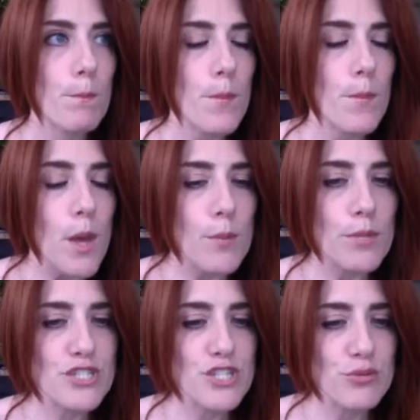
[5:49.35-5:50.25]
but
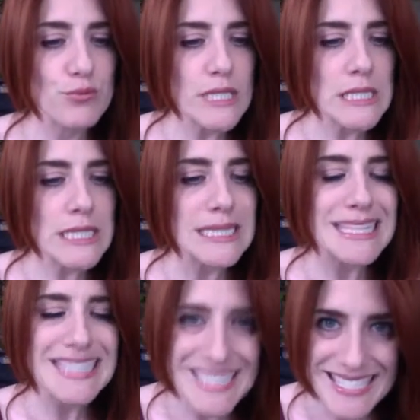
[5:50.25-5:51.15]
to really
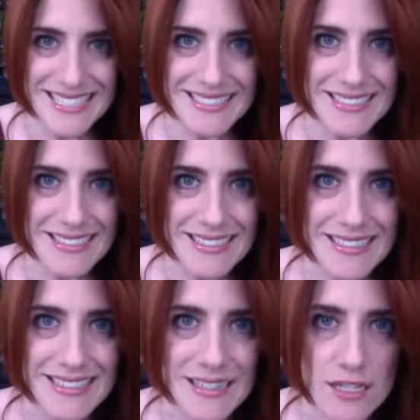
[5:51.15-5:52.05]
listen
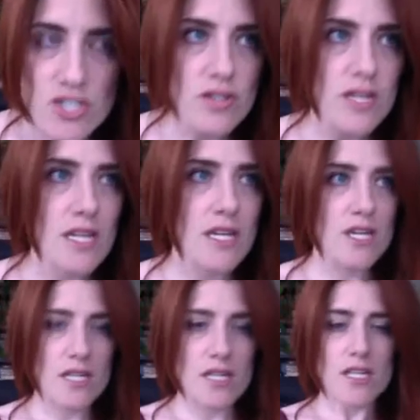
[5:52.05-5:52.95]
to
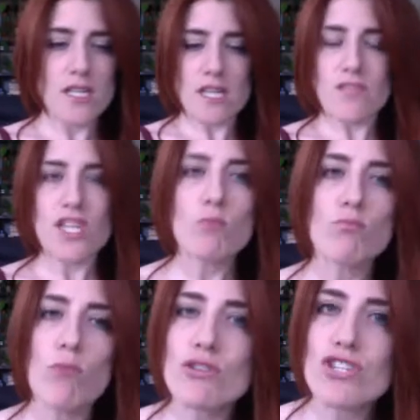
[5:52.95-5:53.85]
even the
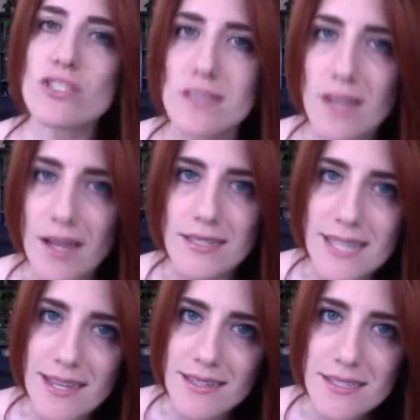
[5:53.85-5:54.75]
emotional
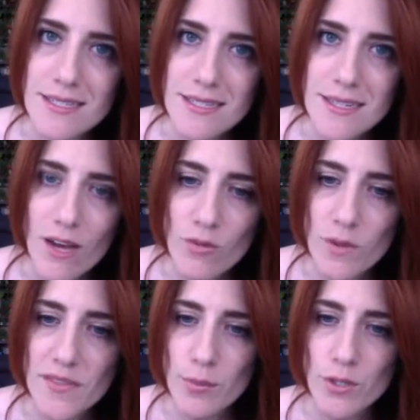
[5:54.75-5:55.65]
content of what
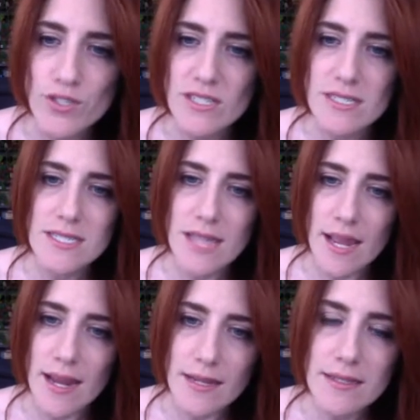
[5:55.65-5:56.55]
that person is
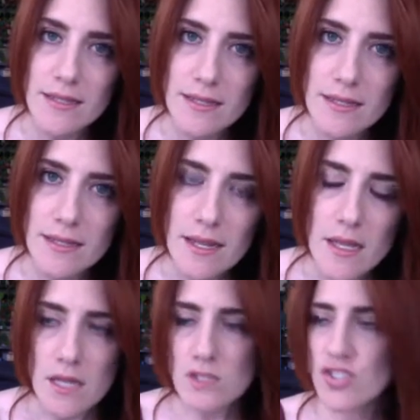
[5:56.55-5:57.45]
saying,
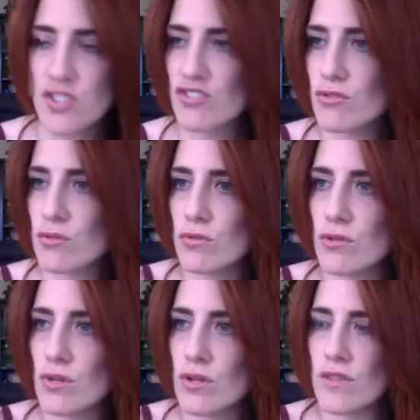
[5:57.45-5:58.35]
to
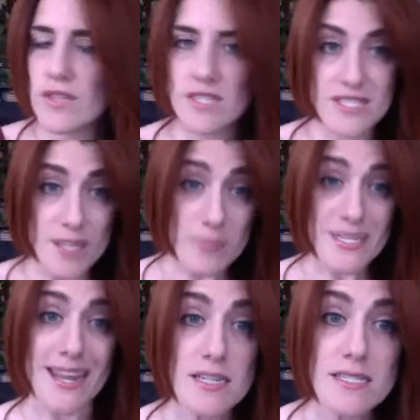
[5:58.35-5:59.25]
the
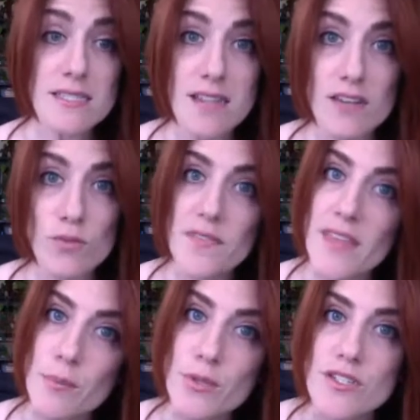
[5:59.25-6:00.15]
subtext of what
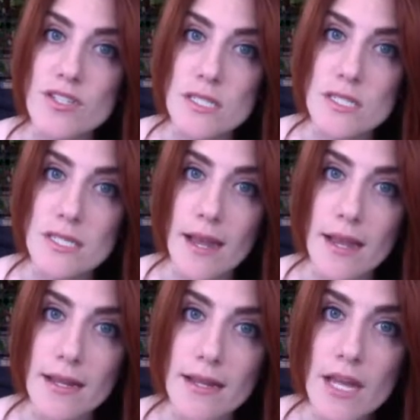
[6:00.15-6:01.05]
that person is
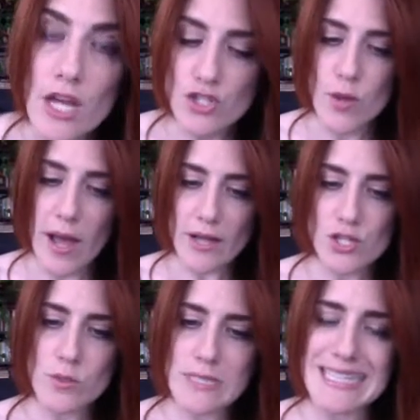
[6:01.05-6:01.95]
saying, to
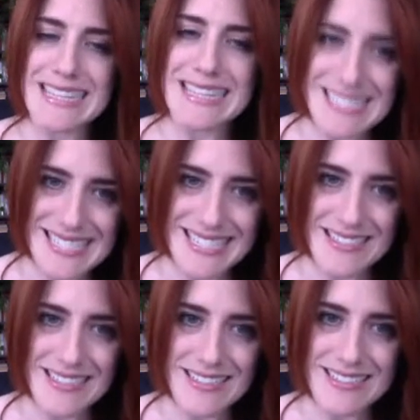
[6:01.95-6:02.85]
actually
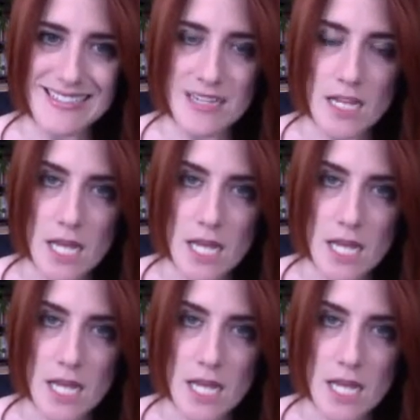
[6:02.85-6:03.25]
listen and